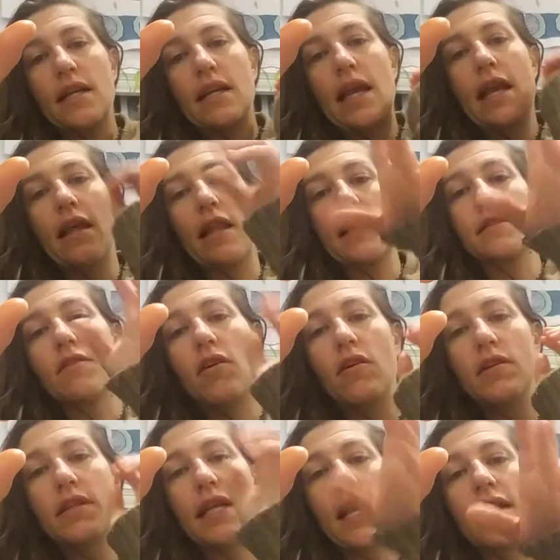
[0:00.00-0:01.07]
collects
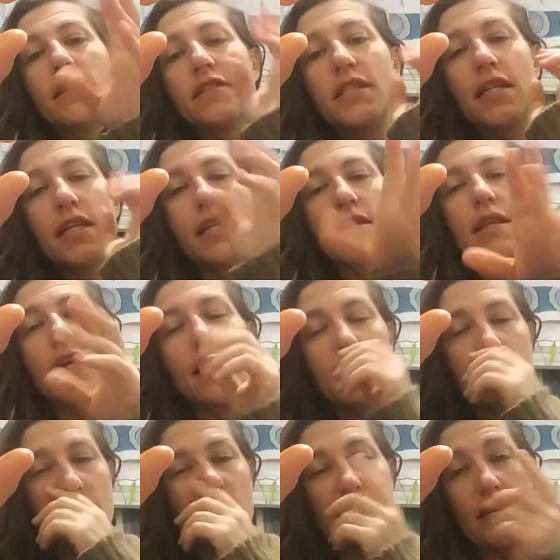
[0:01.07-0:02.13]
all the energy that
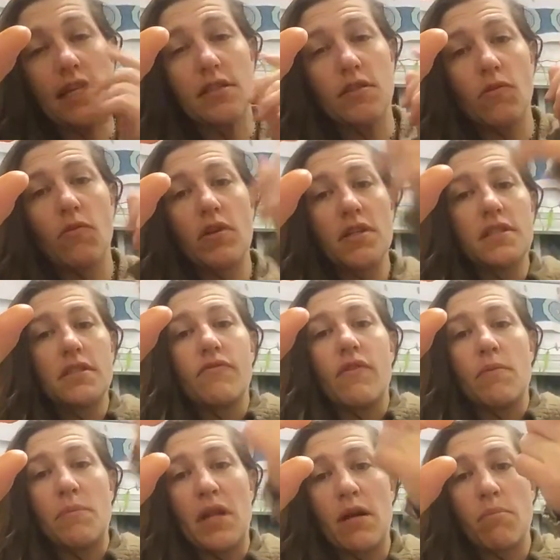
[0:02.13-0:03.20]
is yours
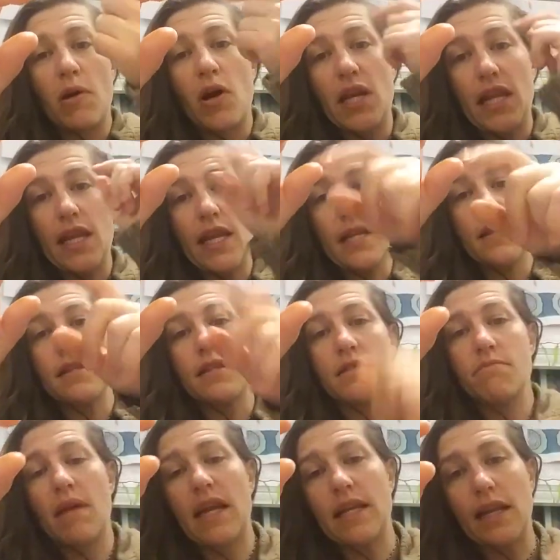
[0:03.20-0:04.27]
from their body into this
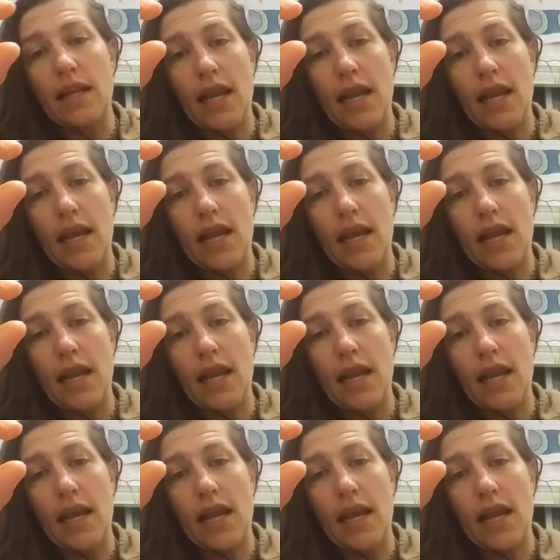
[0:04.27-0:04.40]
magnet.